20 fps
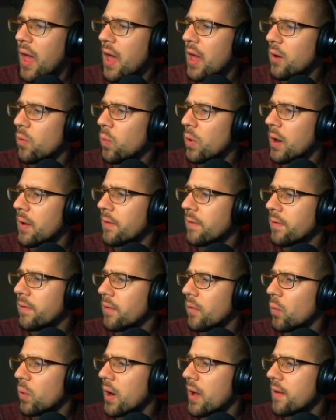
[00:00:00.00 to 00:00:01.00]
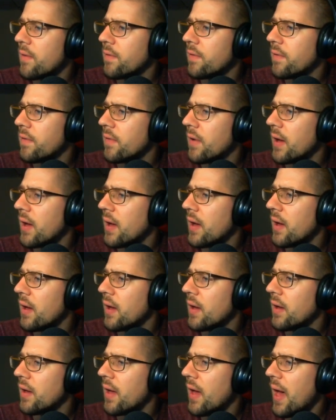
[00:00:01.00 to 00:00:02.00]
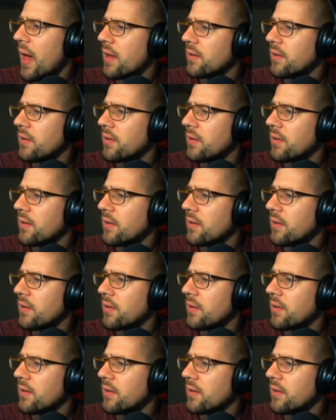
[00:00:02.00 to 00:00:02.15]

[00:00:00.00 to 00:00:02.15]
And what I've what I've uh,